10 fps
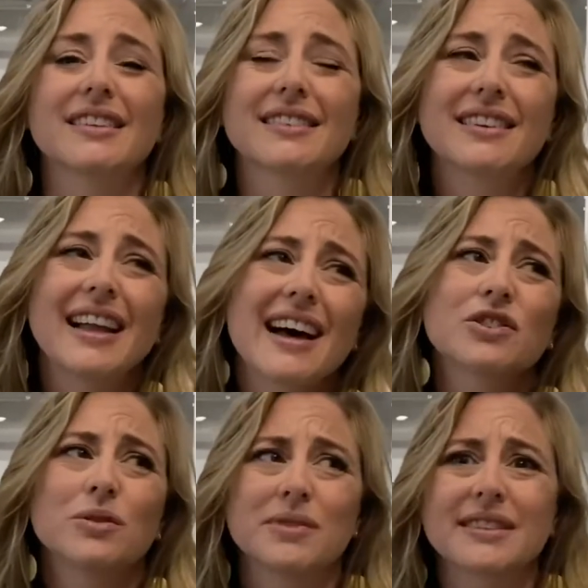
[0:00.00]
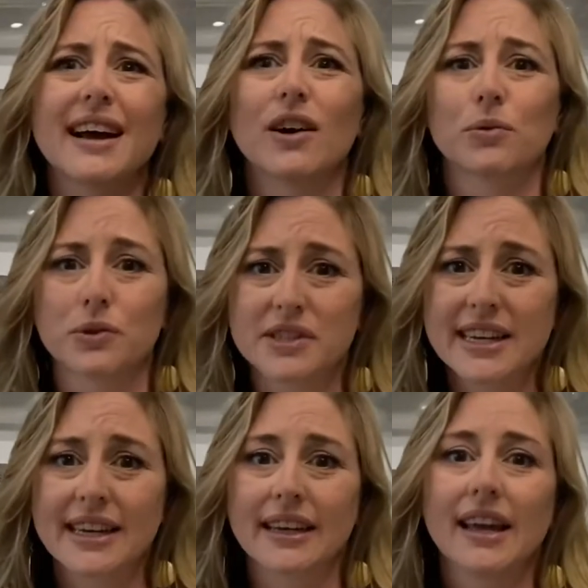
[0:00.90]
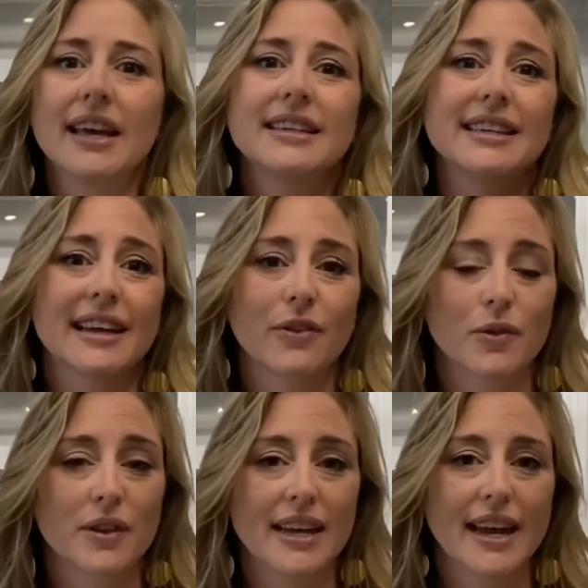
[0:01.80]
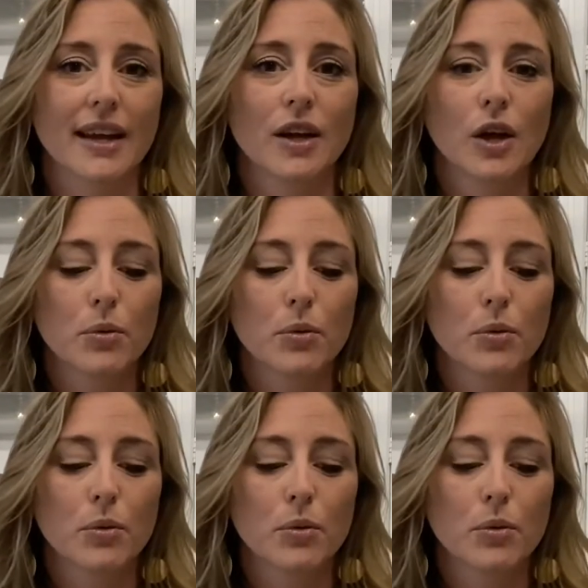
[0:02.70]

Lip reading: classroom style routine to get through the day.